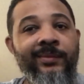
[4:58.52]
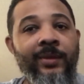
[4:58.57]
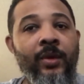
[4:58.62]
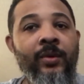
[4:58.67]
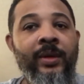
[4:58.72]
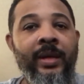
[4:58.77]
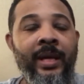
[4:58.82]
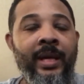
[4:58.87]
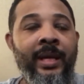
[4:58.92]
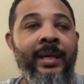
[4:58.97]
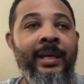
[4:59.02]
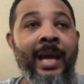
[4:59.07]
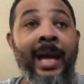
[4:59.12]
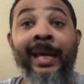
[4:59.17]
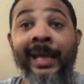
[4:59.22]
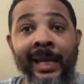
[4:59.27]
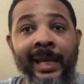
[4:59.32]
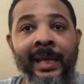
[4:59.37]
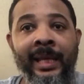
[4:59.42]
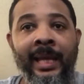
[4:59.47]
okay, I
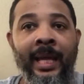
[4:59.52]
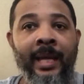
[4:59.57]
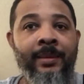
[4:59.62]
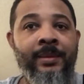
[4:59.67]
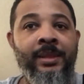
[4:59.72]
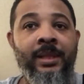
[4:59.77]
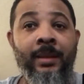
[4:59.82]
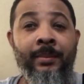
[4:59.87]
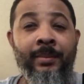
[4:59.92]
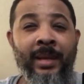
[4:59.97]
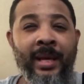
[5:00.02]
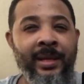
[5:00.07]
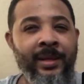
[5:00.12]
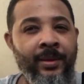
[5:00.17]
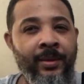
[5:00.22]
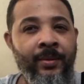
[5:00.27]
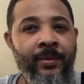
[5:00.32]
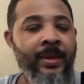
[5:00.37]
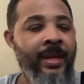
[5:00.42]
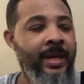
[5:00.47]
get it, GameStop. I
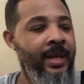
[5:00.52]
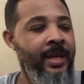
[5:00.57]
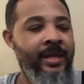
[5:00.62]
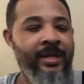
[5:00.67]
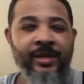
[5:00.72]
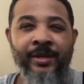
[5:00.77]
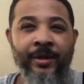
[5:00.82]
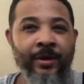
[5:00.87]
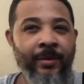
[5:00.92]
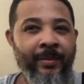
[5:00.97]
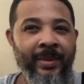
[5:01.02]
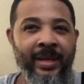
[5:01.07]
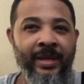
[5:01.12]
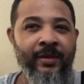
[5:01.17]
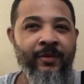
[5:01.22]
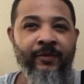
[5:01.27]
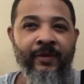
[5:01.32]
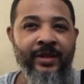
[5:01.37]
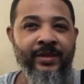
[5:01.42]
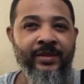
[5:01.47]
know you don't
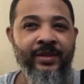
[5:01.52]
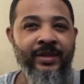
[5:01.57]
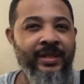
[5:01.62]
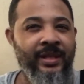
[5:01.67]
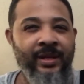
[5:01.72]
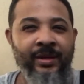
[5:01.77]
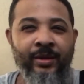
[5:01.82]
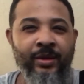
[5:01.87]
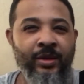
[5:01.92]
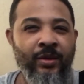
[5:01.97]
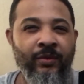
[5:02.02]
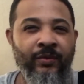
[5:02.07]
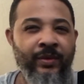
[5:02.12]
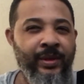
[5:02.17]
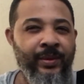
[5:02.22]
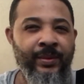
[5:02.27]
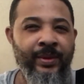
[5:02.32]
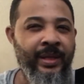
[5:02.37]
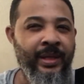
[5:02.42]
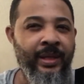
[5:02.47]
manufacture these. I know you don't
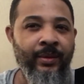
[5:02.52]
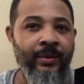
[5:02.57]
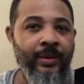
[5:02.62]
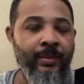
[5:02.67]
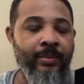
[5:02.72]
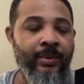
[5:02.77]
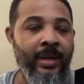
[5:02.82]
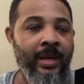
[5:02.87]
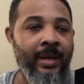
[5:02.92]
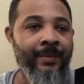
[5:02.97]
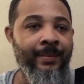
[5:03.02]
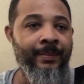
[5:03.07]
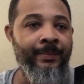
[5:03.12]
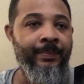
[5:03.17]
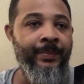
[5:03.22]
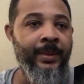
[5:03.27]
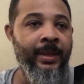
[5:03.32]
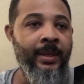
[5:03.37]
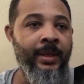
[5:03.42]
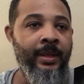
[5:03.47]
really want to deal with the problem.